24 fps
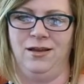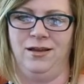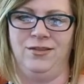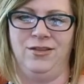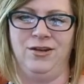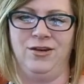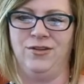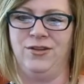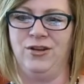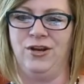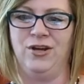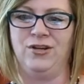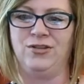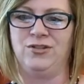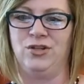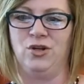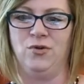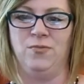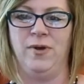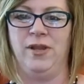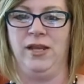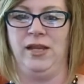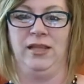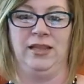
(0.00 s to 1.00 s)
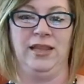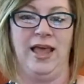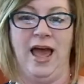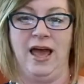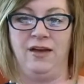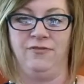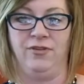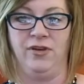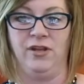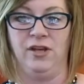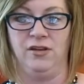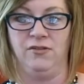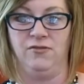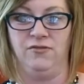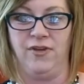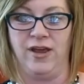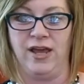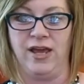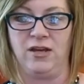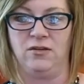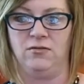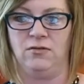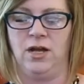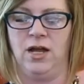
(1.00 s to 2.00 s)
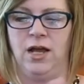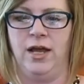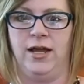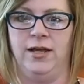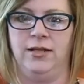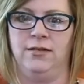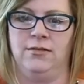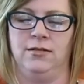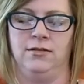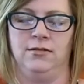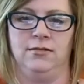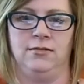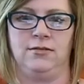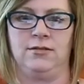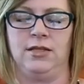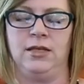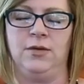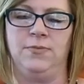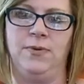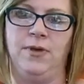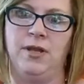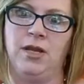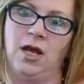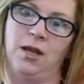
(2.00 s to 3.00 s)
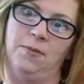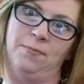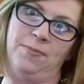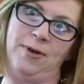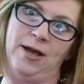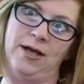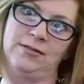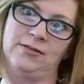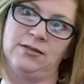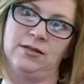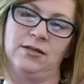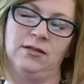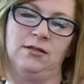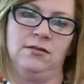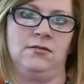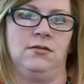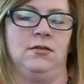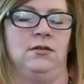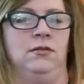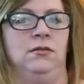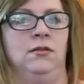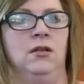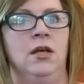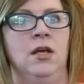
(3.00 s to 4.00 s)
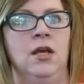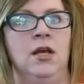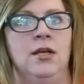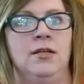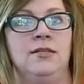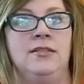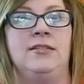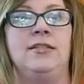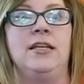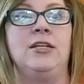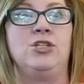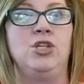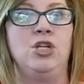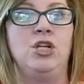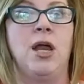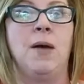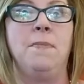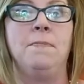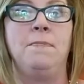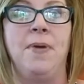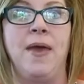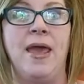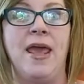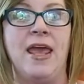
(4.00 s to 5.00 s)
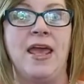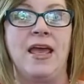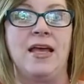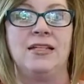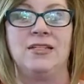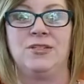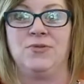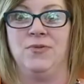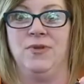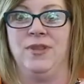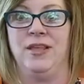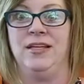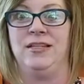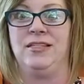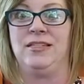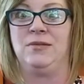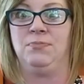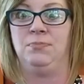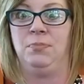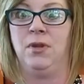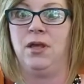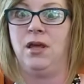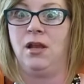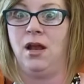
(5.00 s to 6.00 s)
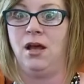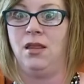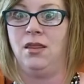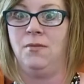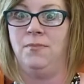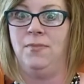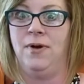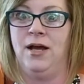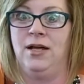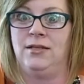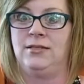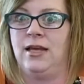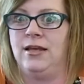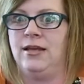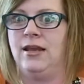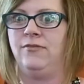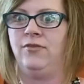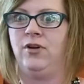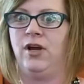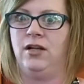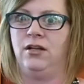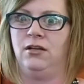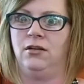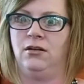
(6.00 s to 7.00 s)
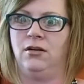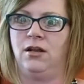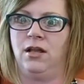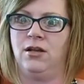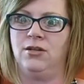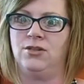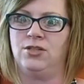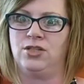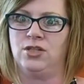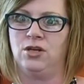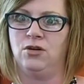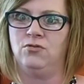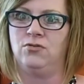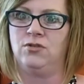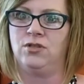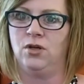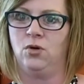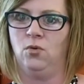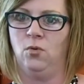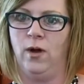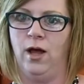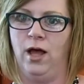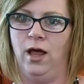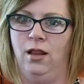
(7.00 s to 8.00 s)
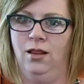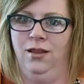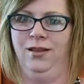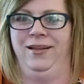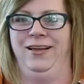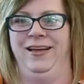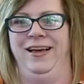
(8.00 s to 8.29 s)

There are so many, laughing in van rides and sleeping on buses and stitching up pants when they split on the bus. I never had to learn how to sew so well.